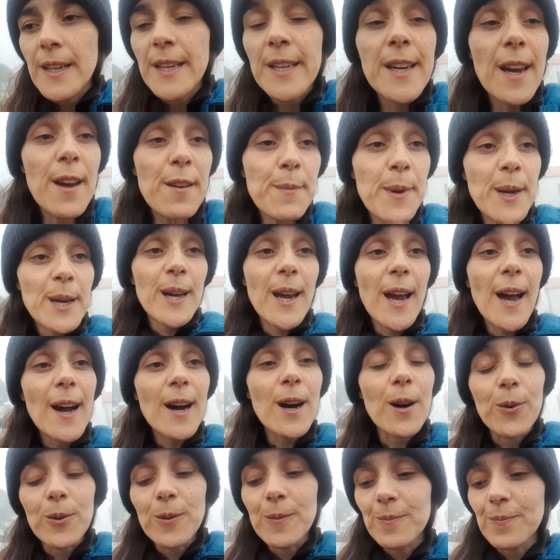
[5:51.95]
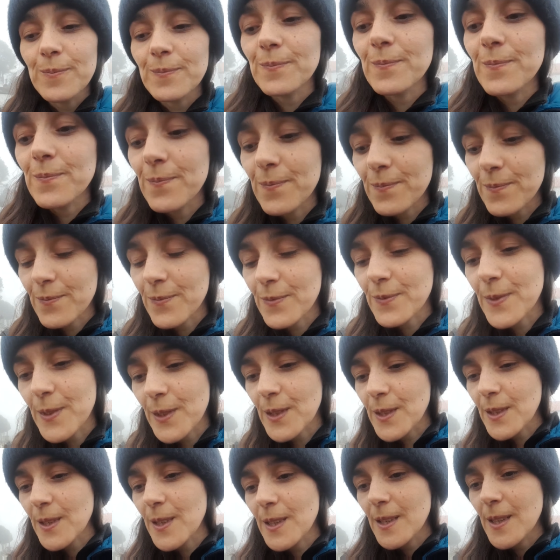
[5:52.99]
gave me a cow
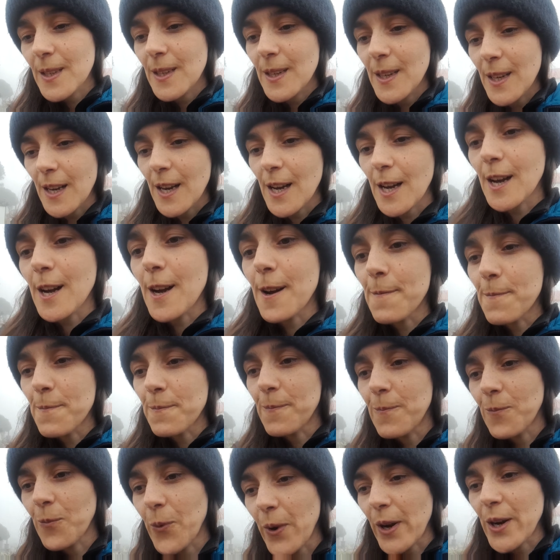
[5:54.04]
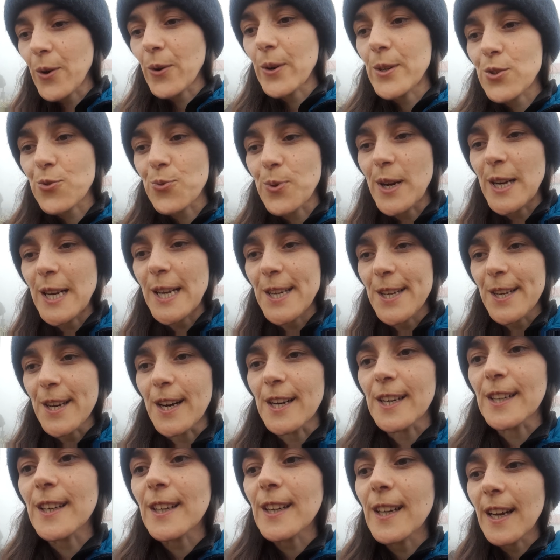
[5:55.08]
when I was really
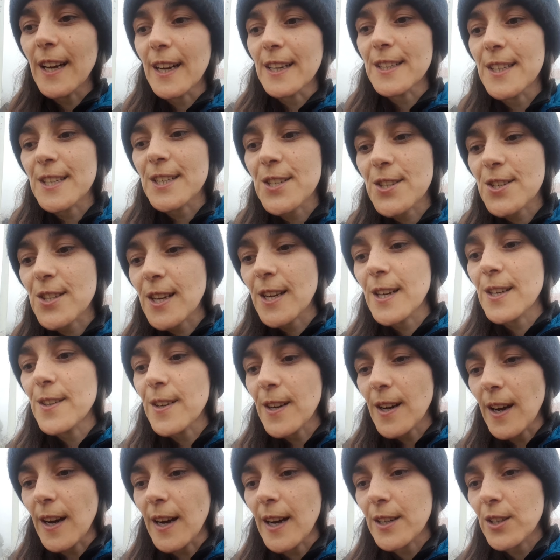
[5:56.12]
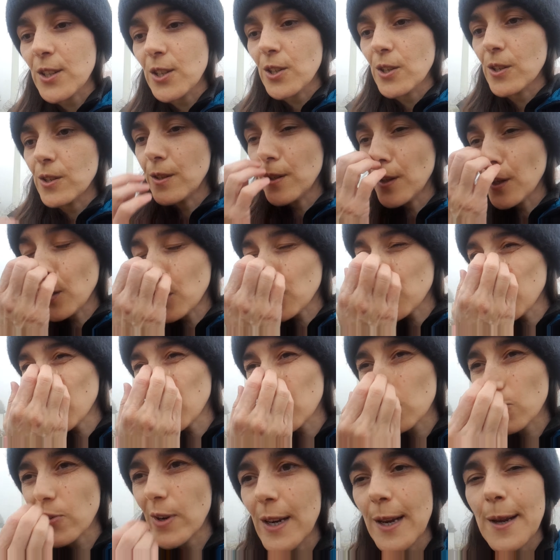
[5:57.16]
young, and he said I could, because he
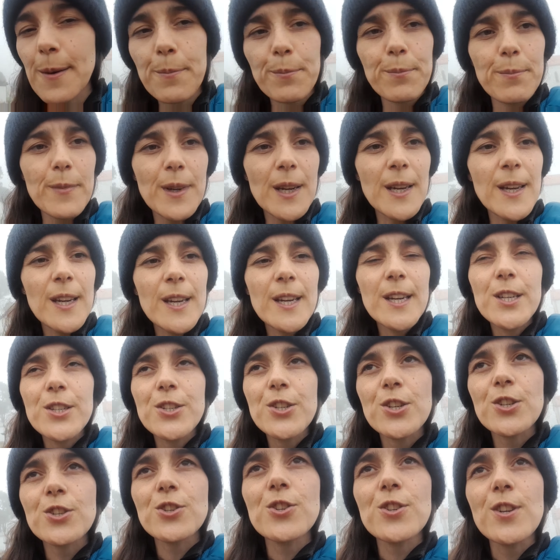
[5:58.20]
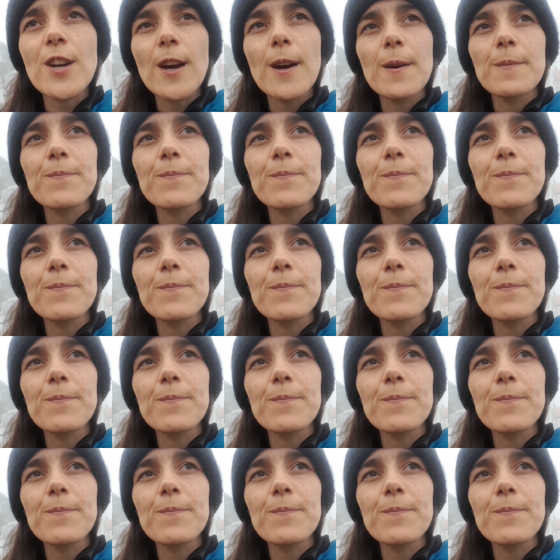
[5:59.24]
just